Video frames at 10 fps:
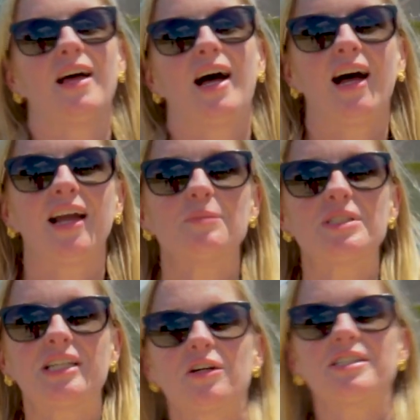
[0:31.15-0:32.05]
Hi, I'm
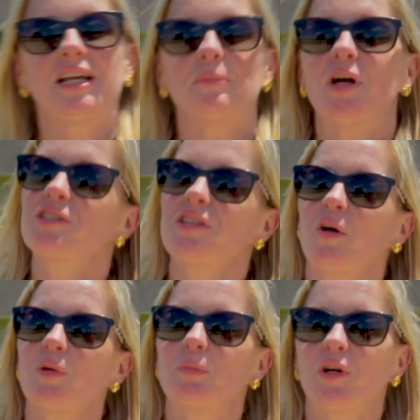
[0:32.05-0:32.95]
Sarah Saint
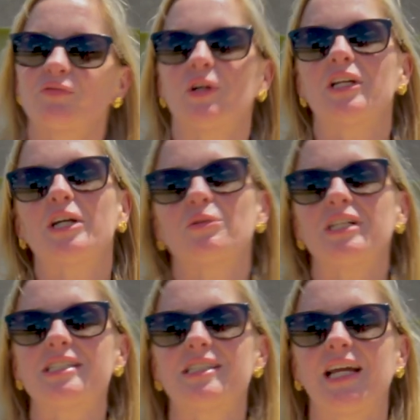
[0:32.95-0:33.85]
Marceau with Portfolio
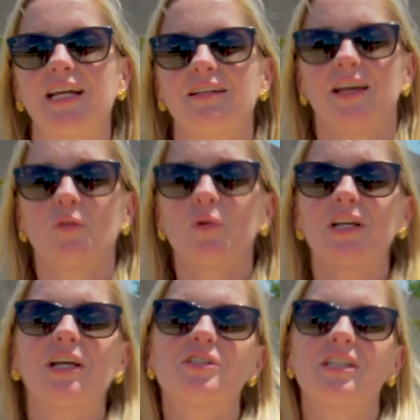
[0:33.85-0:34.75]
Real Estate, and we're
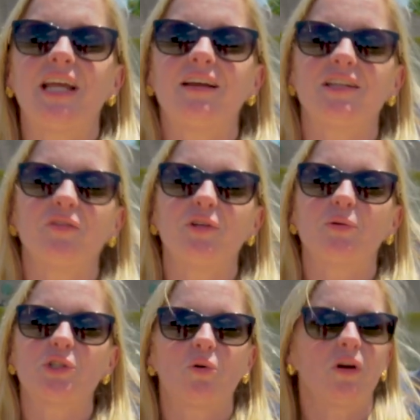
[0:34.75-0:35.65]
here today to give you
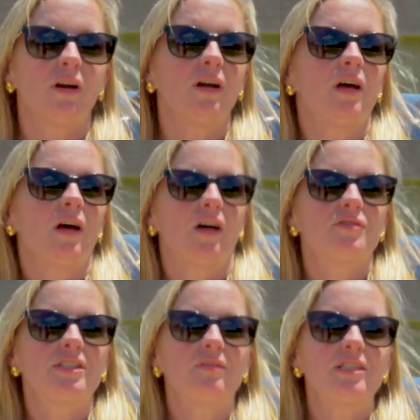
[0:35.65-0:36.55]
a tour of
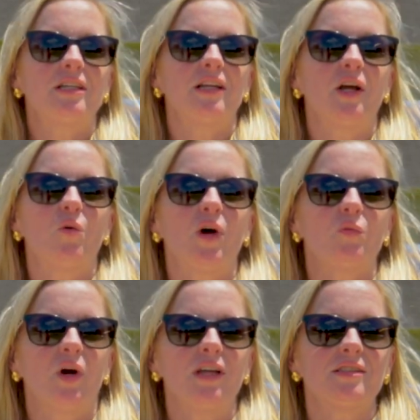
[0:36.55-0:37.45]
seventeen oh
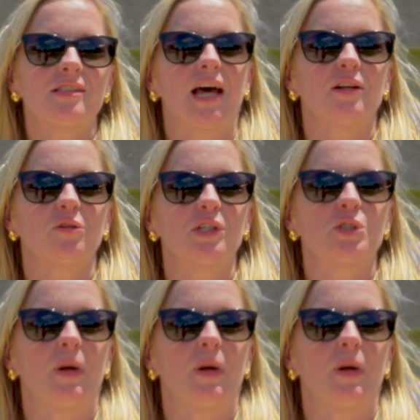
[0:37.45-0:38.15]
eleven Saddle Ridge